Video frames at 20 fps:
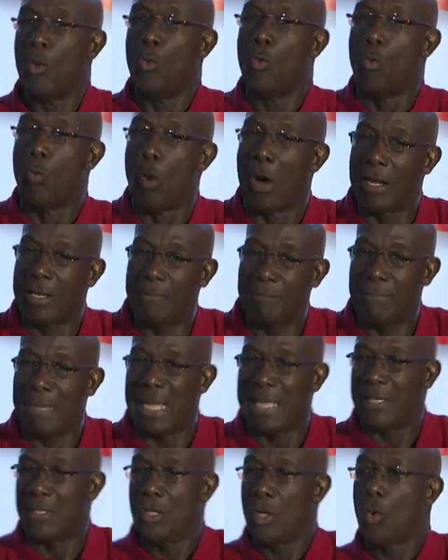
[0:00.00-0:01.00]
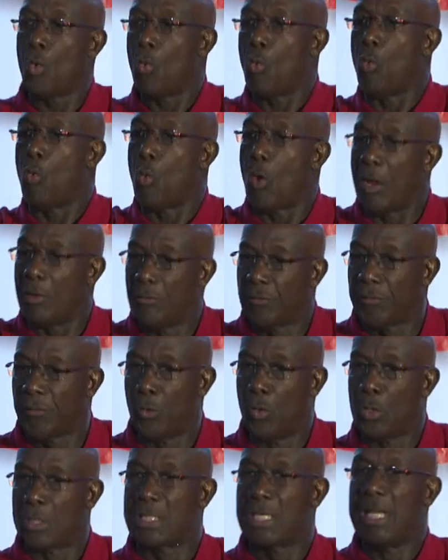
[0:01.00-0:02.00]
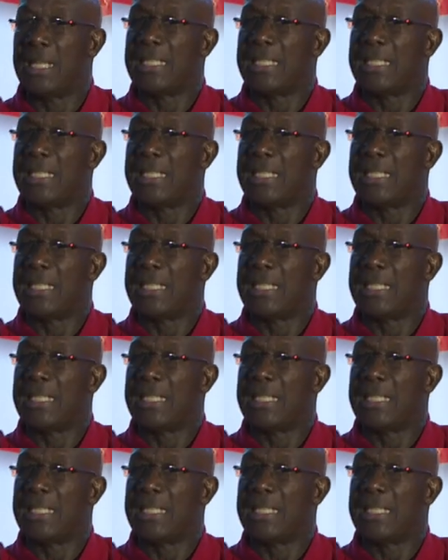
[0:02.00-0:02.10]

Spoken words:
One man, one vote.